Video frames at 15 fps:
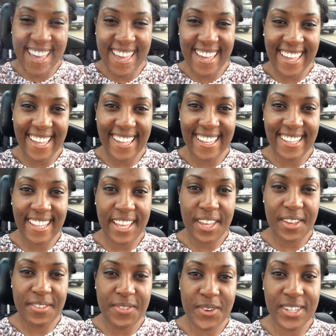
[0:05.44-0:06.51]
hey,
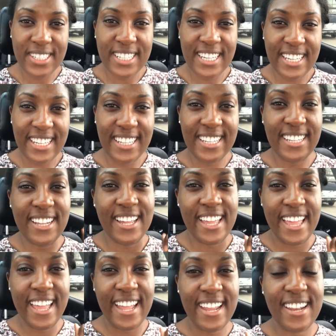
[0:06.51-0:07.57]
day 14
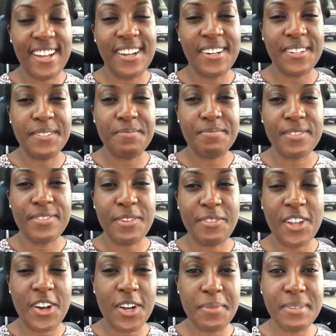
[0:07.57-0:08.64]
at um for
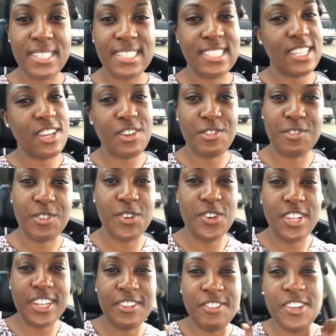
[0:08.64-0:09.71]
Vlogmas
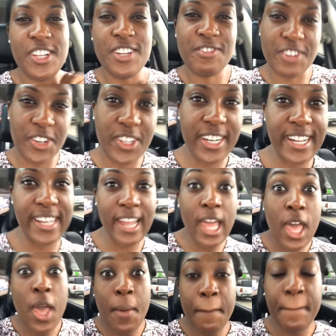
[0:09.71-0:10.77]
rolling, rolling, rolling.
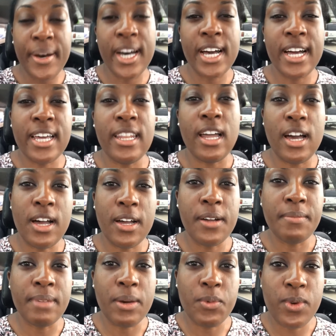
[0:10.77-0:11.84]
But
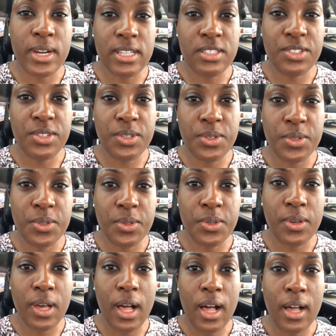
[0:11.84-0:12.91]
um, I wanted
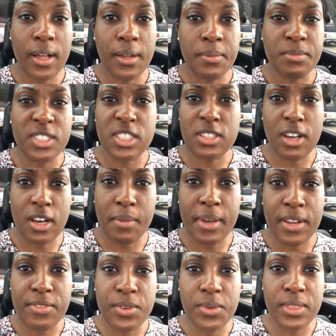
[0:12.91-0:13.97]
to um, just talk
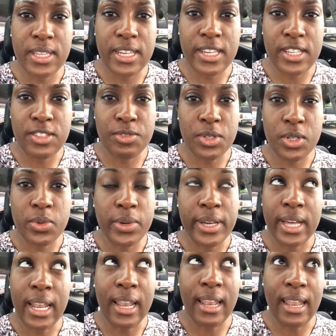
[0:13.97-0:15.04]
about a few things real
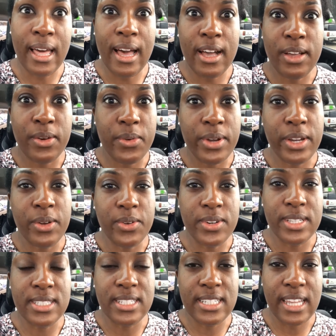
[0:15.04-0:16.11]
quick. A lot going
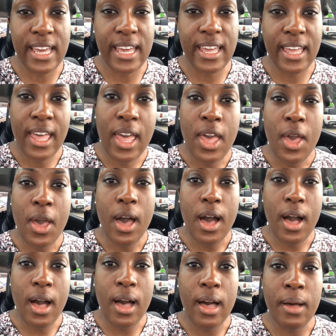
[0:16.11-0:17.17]
on today.
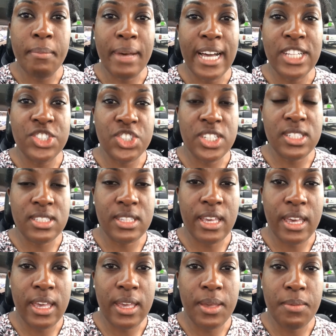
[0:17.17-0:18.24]
Um, I just
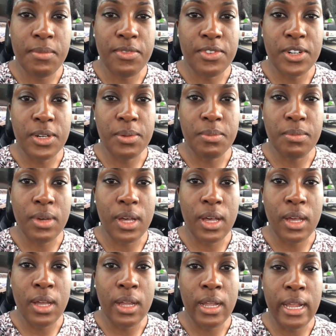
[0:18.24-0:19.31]
came from
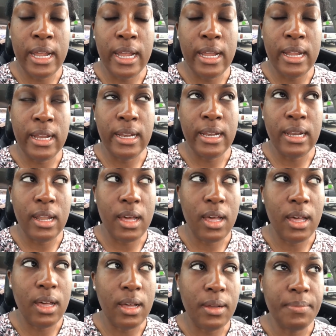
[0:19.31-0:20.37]
uh, an
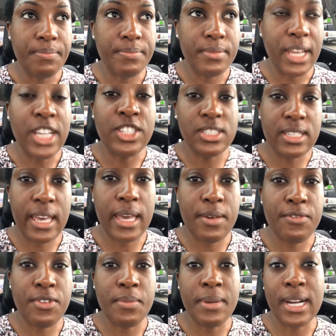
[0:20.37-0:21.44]
um, I just
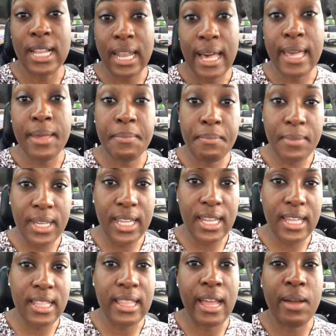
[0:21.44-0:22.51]
came from a client
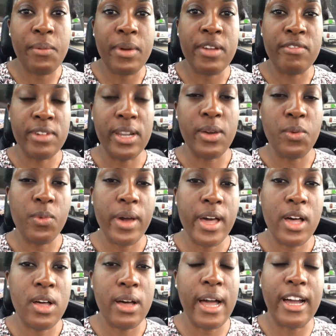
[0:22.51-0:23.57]
meeting that went really
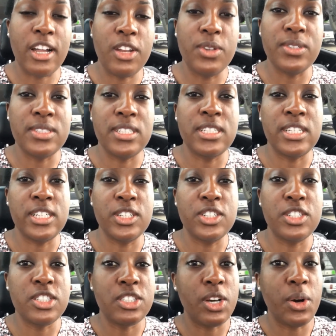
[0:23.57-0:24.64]
well. I closed the
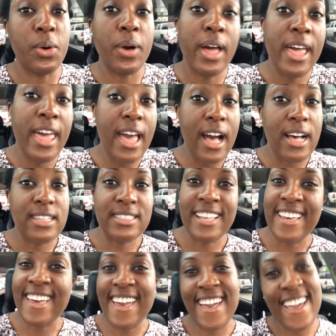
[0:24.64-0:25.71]
deal, so I was
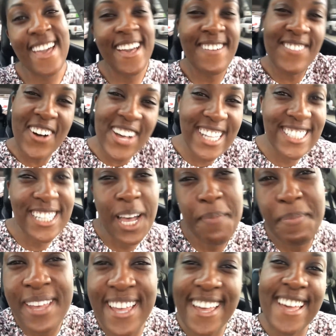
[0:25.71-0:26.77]
like, "Hey, I'm going
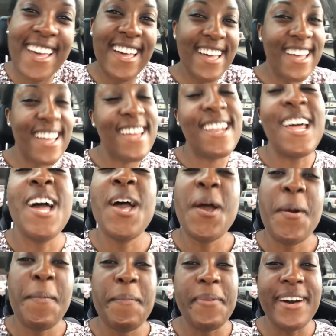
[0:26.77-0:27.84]
shopping."
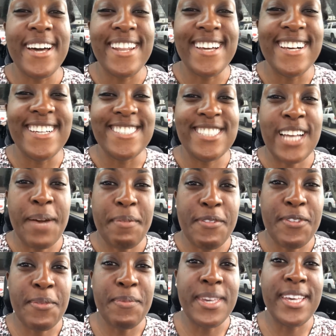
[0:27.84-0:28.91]
But uh, shopping
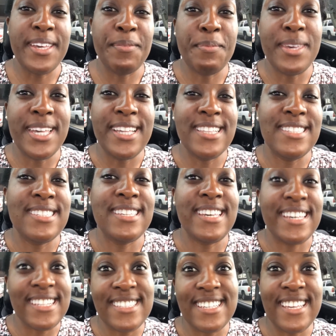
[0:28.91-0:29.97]
for me means
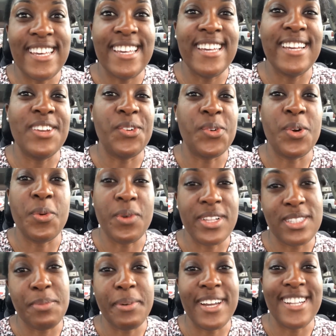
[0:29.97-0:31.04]
kid to kid or
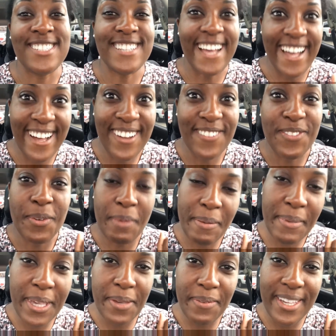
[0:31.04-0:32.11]
once upon a child for my
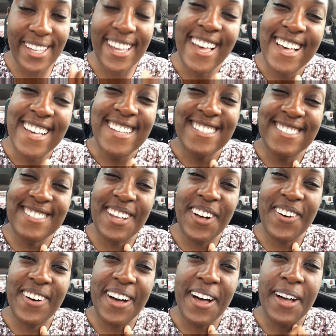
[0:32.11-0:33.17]
baby.
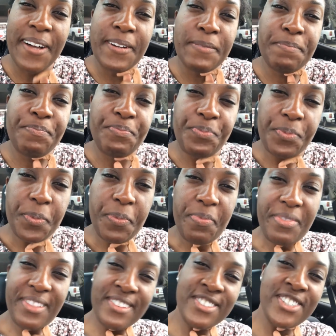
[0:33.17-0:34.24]
So um,
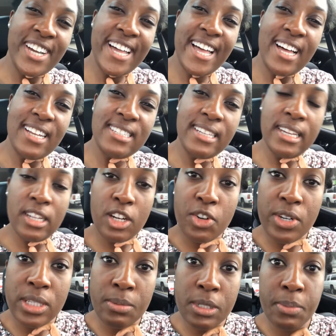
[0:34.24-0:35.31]
Jael is in a
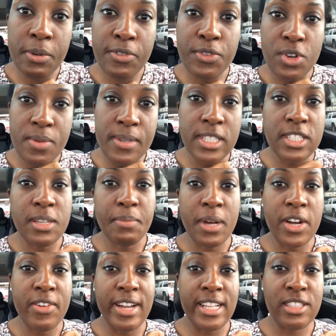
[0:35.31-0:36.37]
Christmas performance
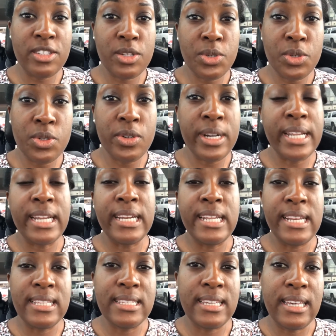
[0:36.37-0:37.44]
tomorrow at school and I
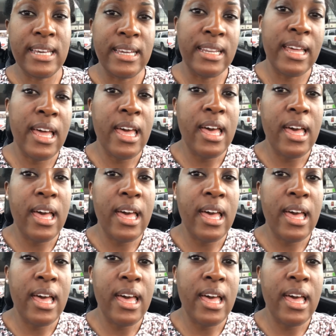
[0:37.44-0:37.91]
needed to get